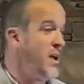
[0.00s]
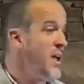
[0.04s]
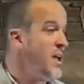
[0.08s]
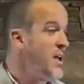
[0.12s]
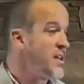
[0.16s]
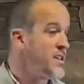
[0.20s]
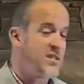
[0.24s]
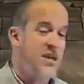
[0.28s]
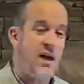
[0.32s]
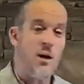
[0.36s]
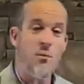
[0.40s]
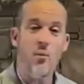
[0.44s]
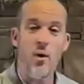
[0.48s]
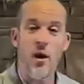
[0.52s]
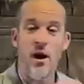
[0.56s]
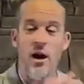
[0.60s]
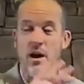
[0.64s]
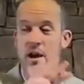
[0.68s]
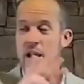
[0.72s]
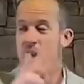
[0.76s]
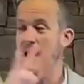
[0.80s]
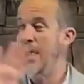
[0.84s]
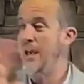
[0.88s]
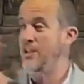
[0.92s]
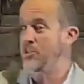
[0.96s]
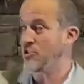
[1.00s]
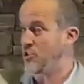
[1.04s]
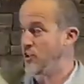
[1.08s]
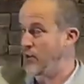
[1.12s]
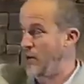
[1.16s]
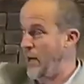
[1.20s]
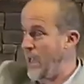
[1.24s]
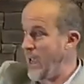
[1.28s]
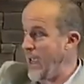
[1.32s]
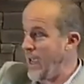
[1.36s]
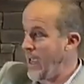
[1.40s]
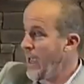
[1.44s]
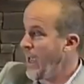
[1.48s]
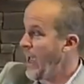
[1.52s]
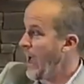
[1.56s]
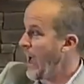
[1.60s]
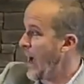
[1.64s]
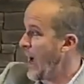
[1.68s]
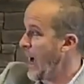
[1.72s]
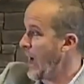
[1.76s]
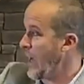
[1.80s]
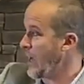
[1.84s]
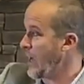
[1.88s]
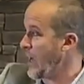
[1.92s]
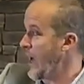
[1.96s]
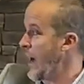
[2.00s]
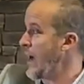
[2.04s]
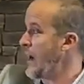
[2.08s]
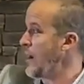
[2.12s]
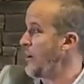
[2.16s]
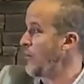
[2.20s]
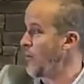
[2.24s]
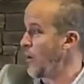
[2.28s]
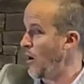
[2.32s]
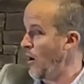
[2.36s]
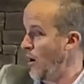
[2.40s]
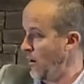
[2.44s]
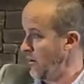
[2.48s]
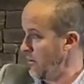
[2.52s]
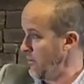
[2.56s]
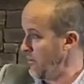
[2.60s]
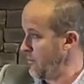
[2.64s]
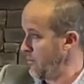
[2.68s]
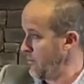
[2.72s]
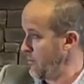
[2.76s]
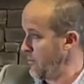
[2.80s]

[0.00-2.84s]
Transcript: Somewhere yesterday, I got it wrong.